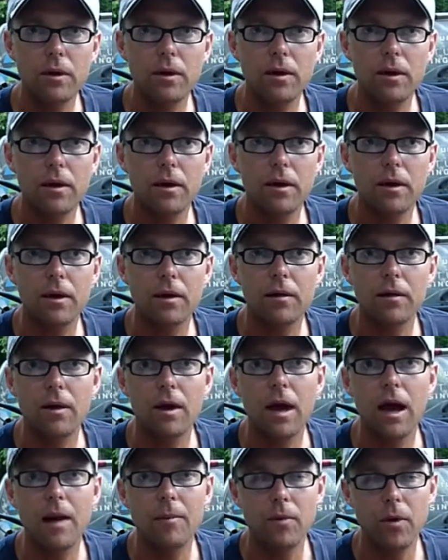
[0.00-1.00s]

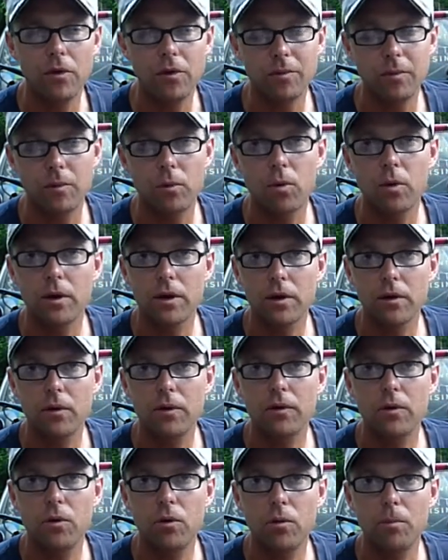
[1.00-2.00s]
I'm also going to be working
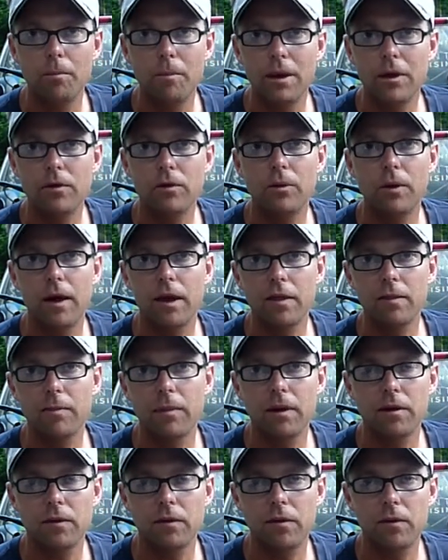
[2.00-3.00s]
on the whole mental
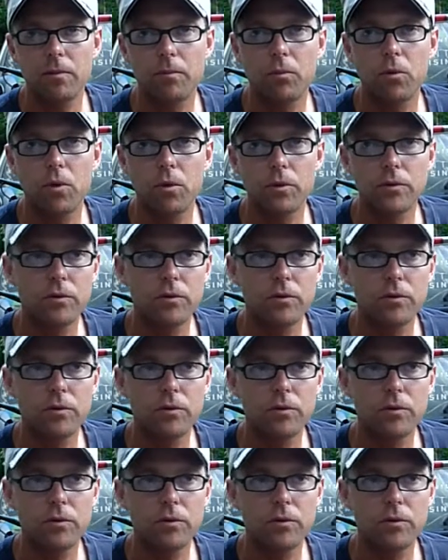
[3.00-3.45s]
aspect of the sport,